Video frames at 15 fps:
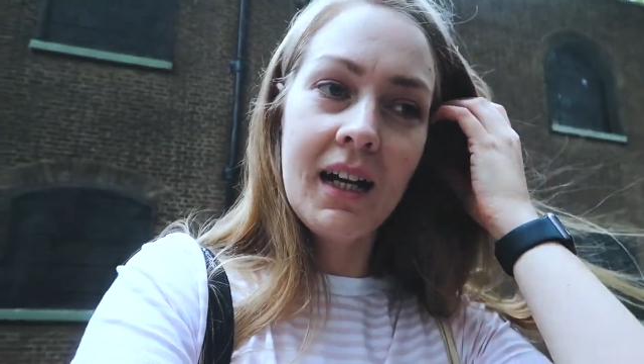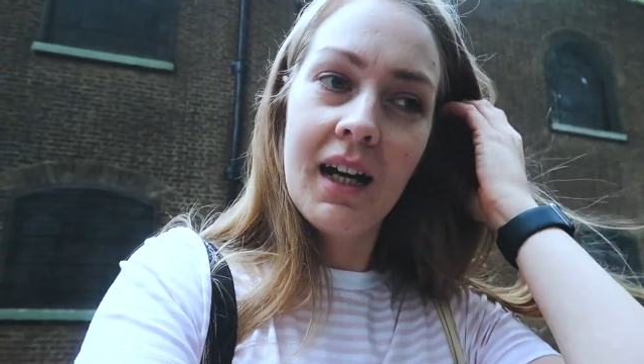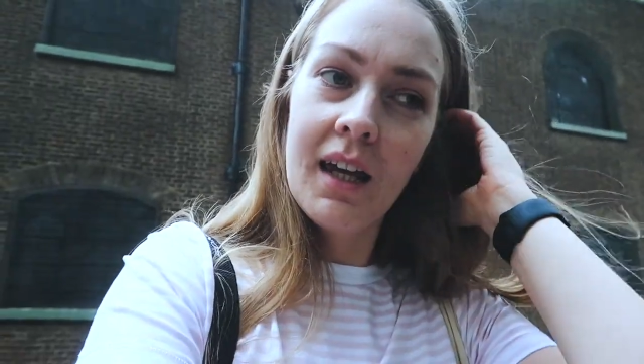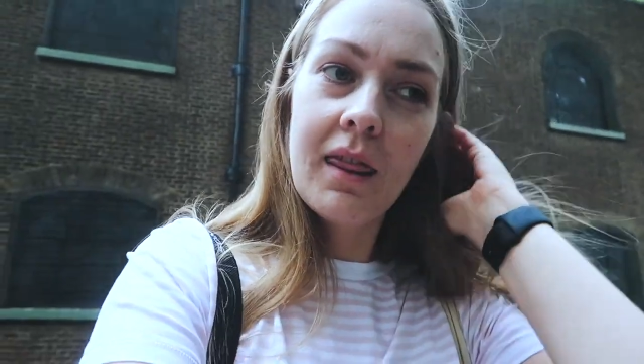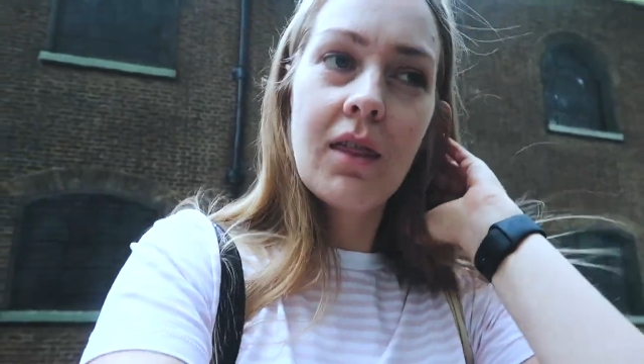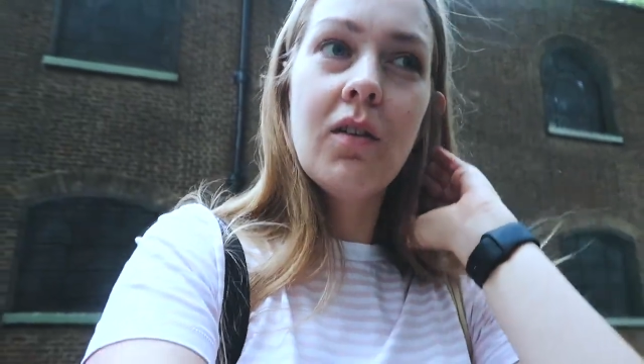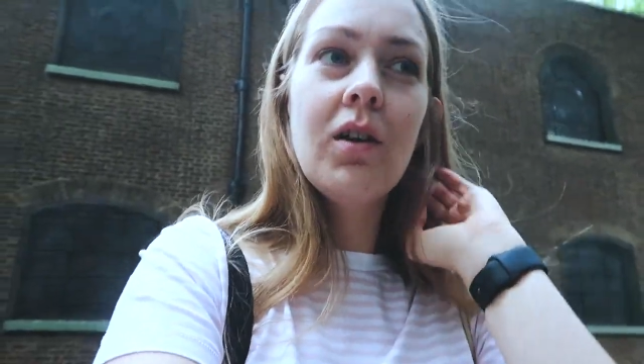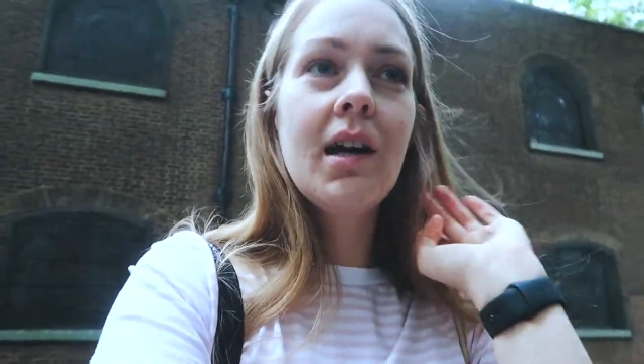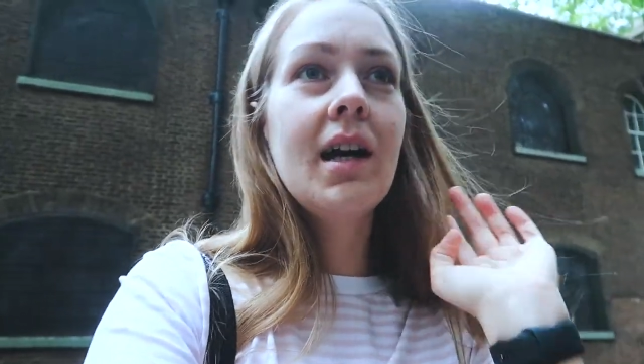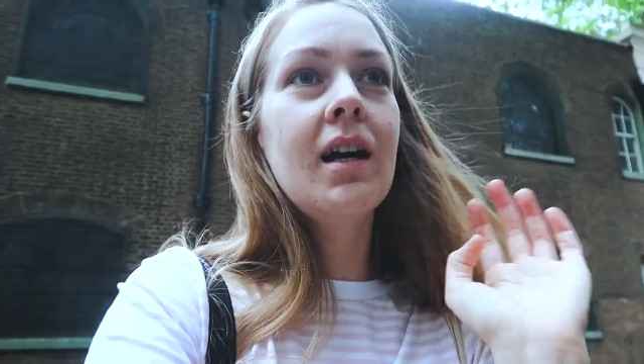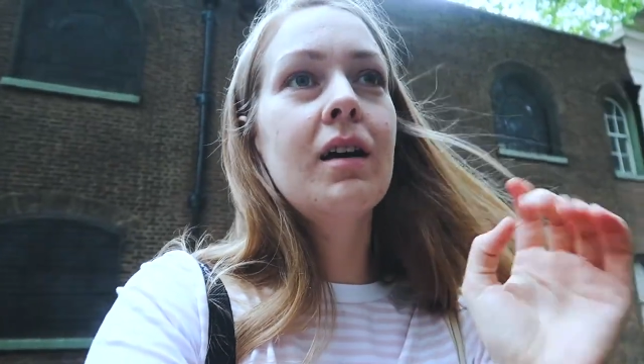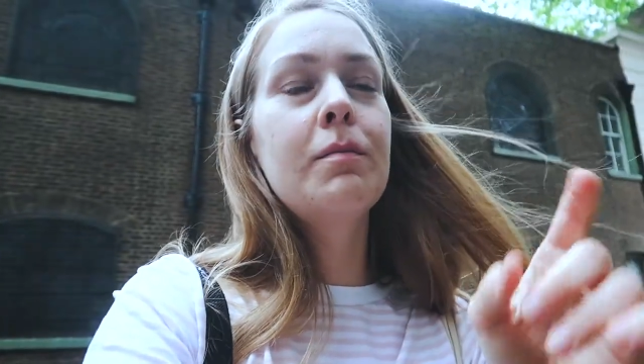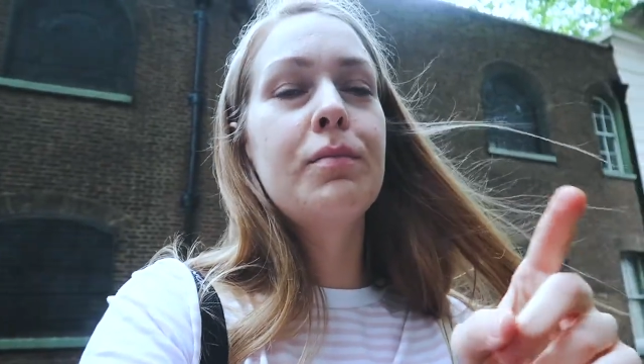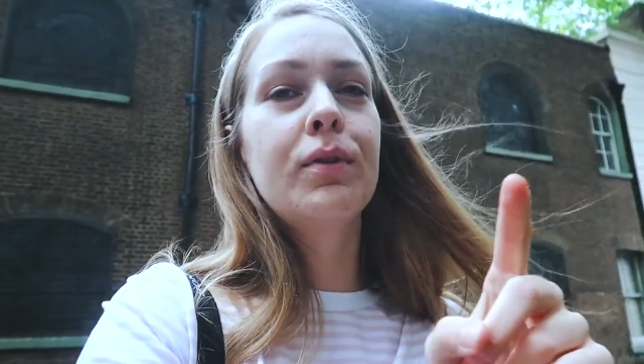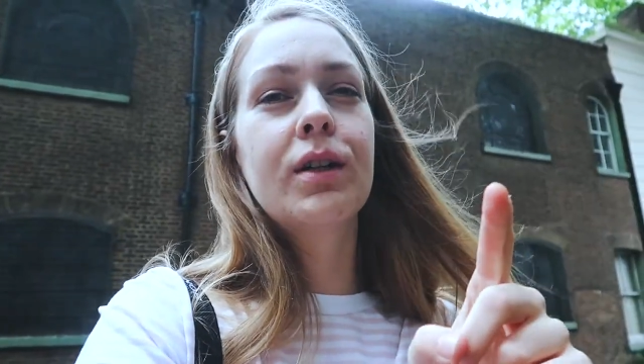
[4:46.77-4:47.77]
I thought I
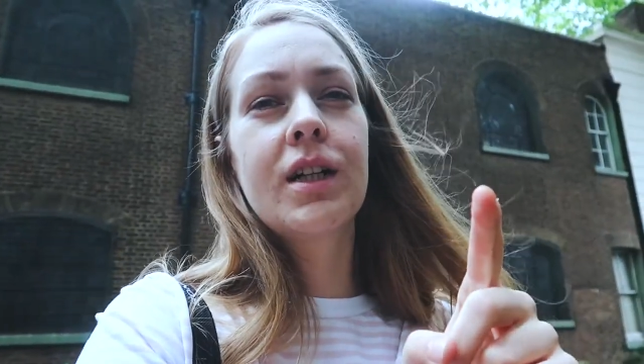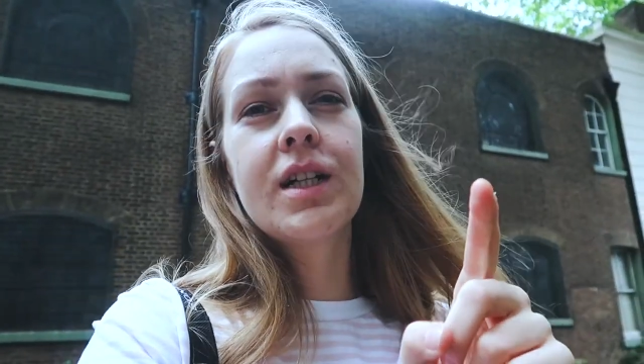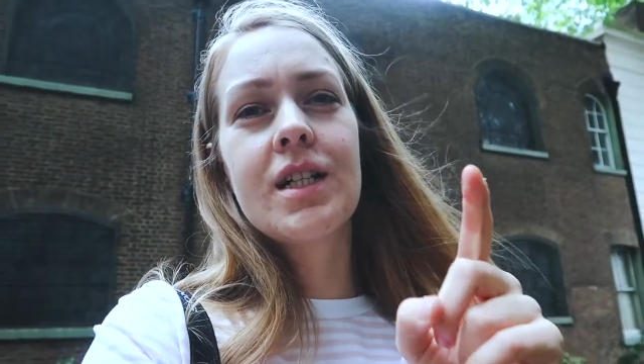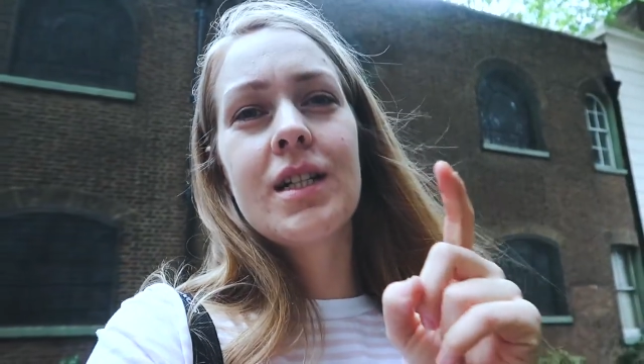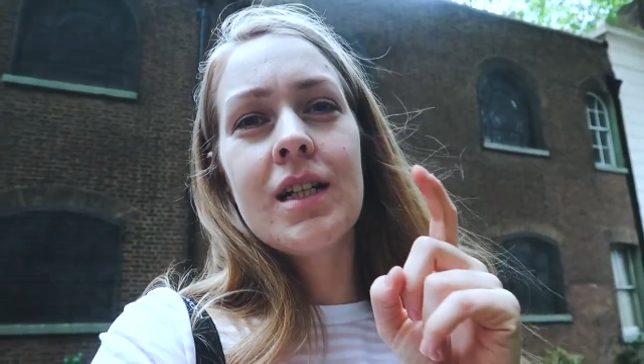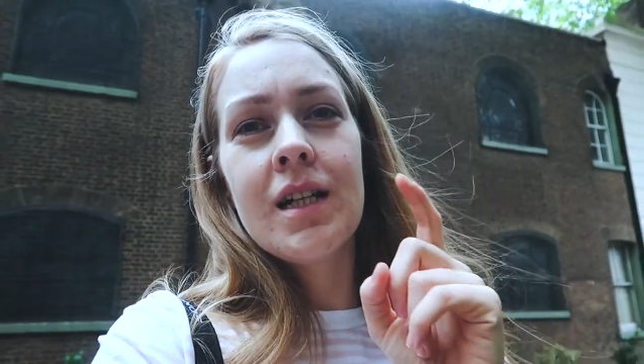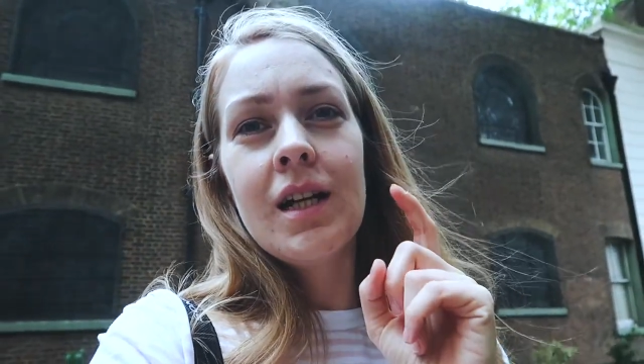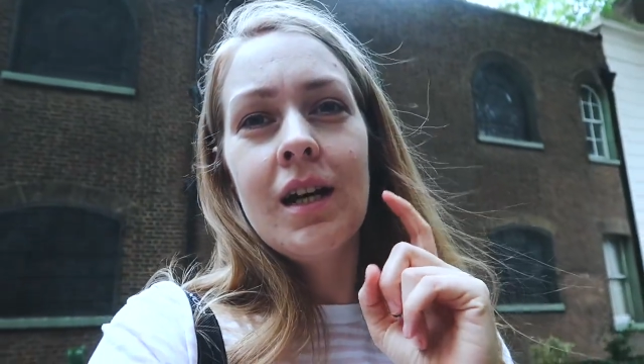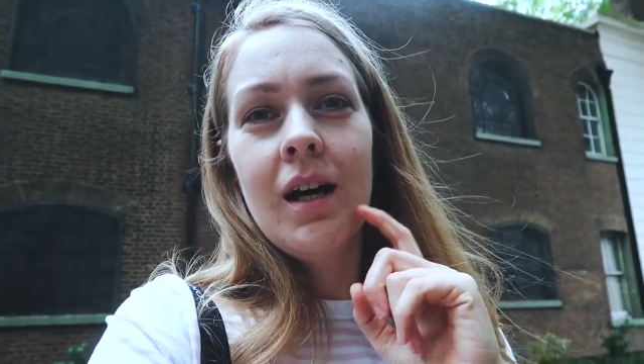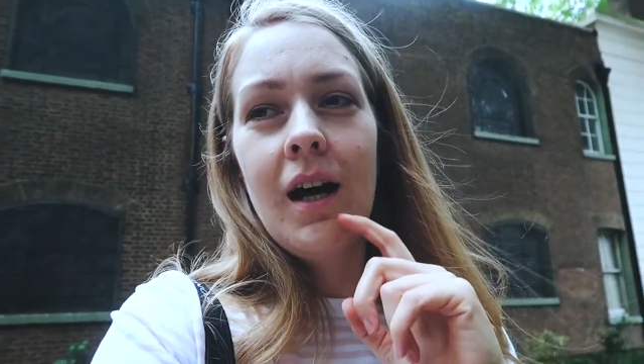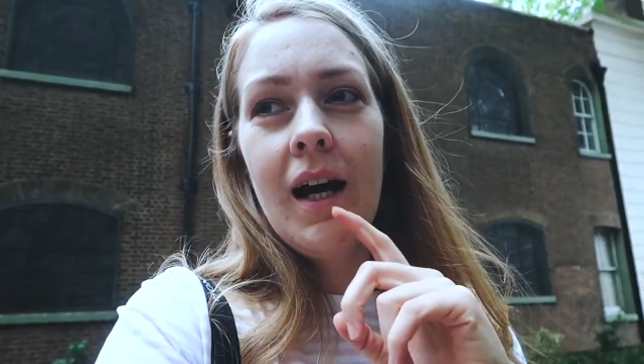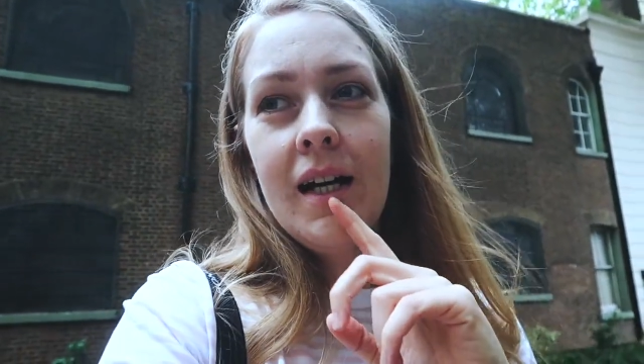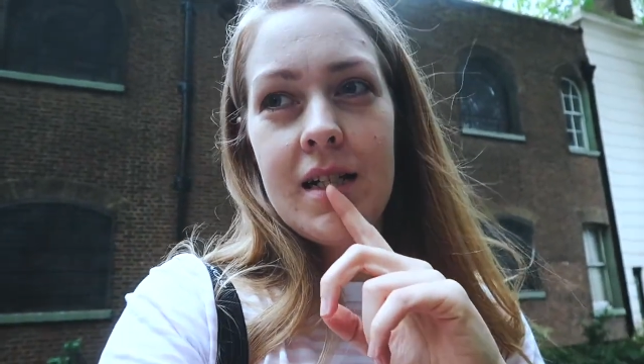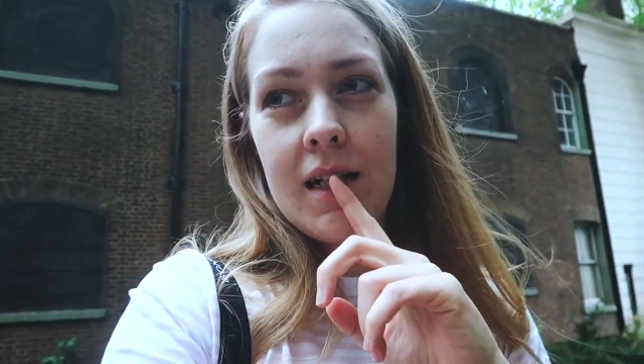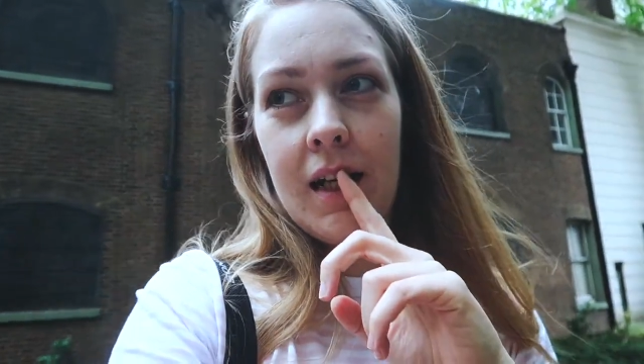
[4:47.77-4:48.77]
had booked
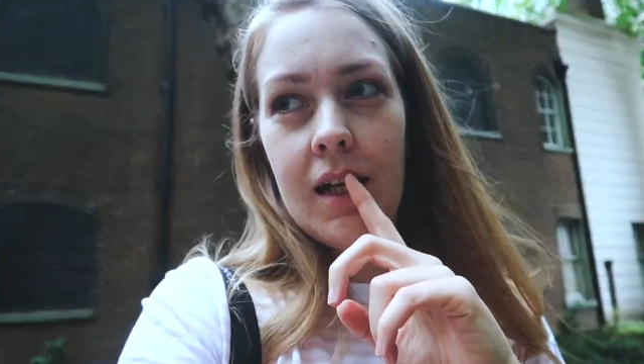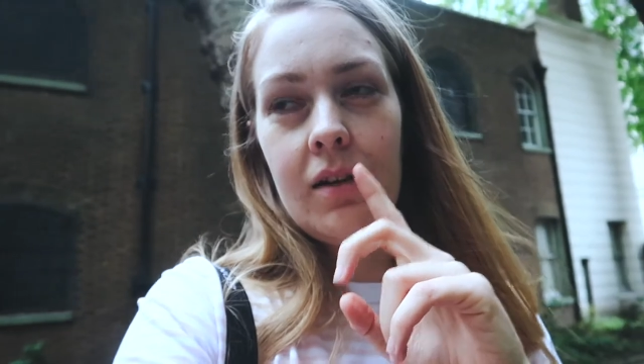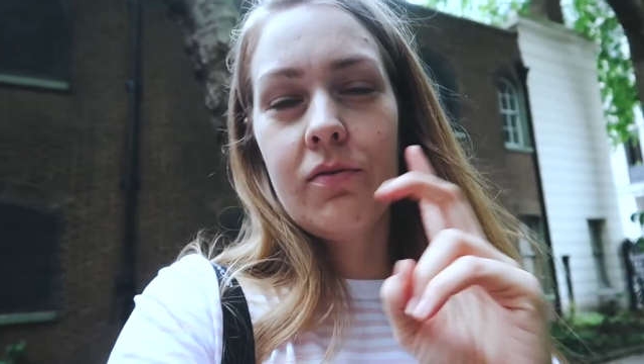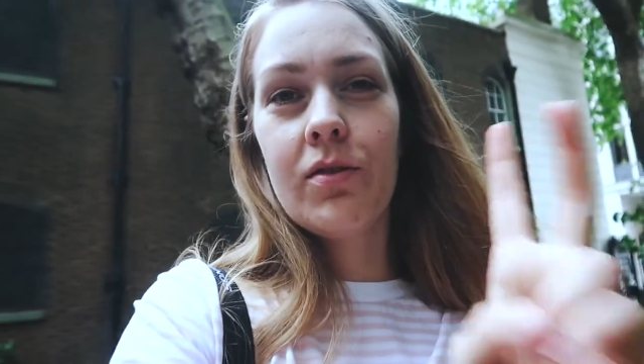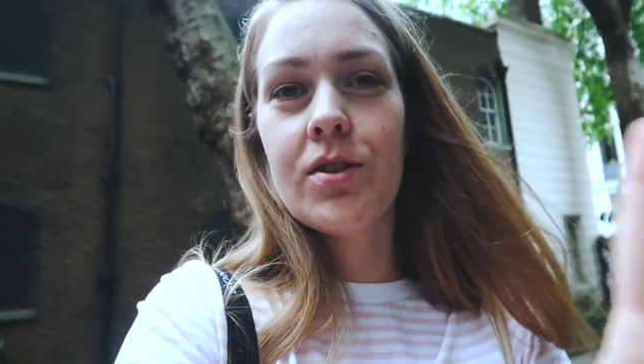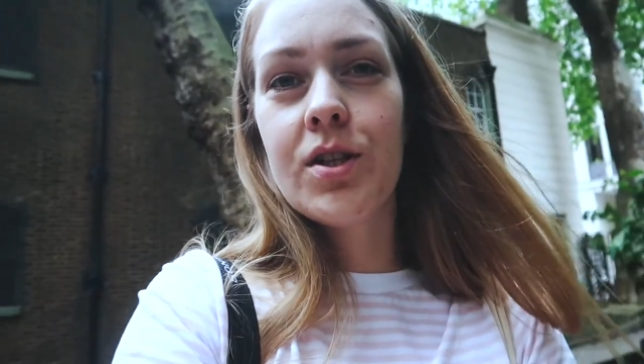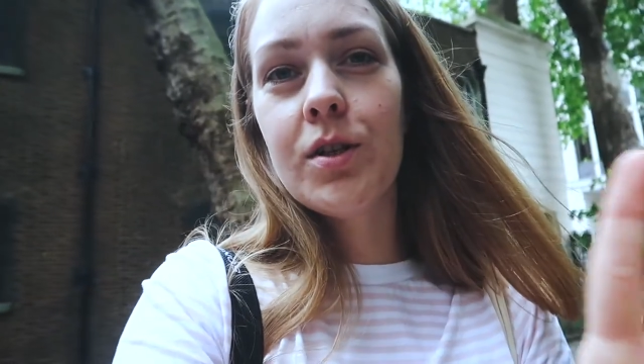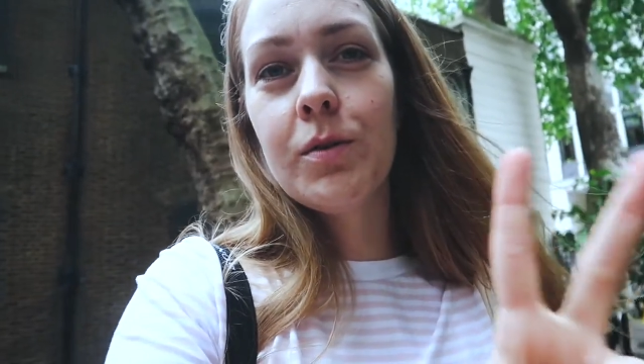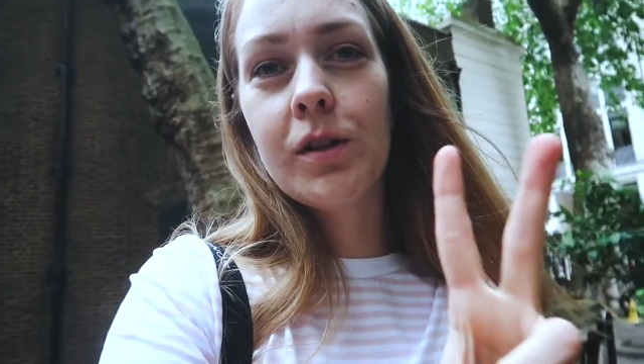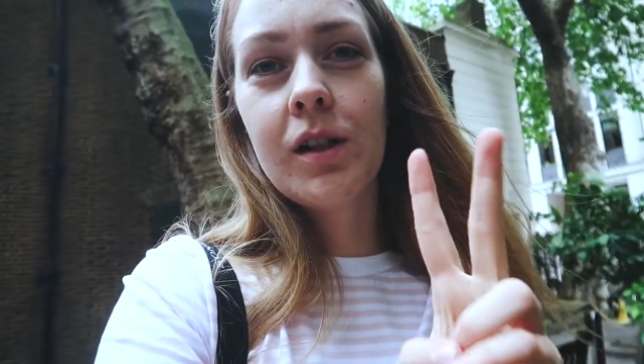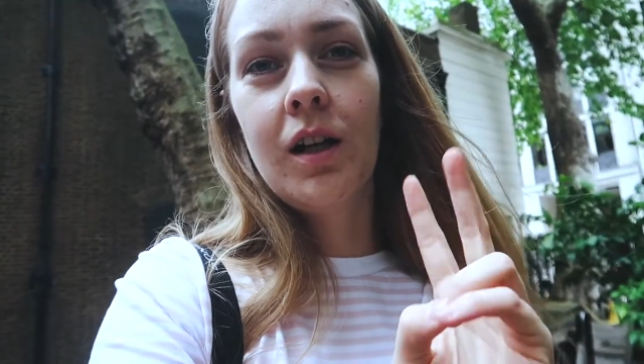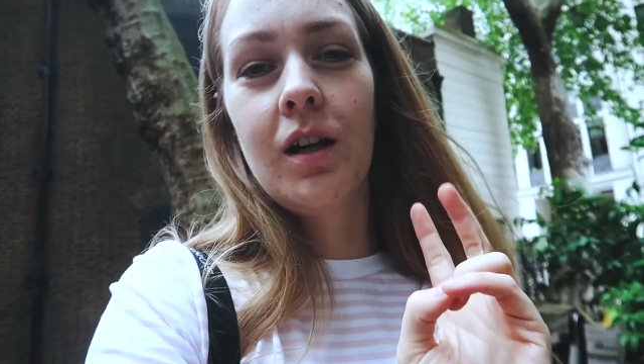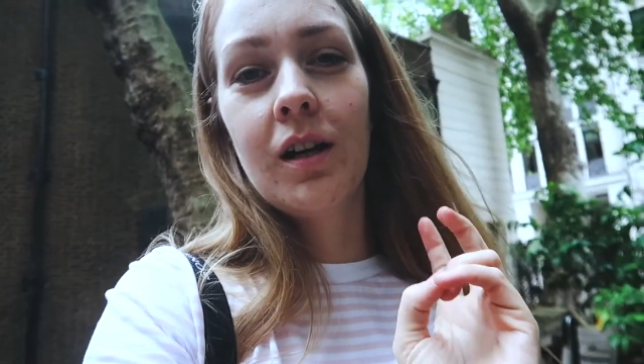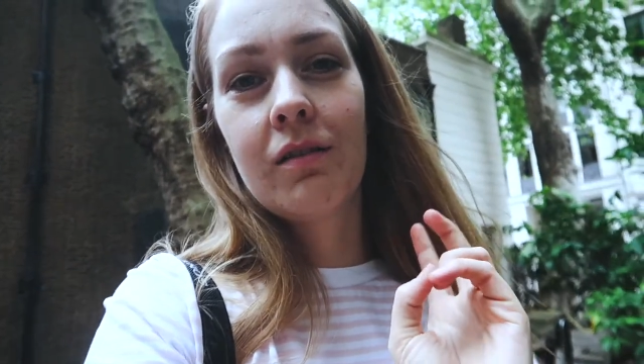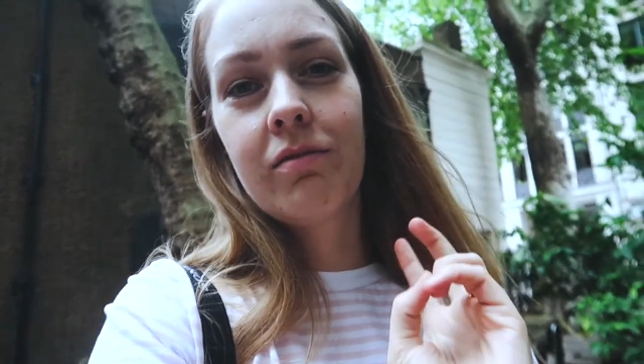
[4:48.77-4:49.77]
a ticket for two o'clock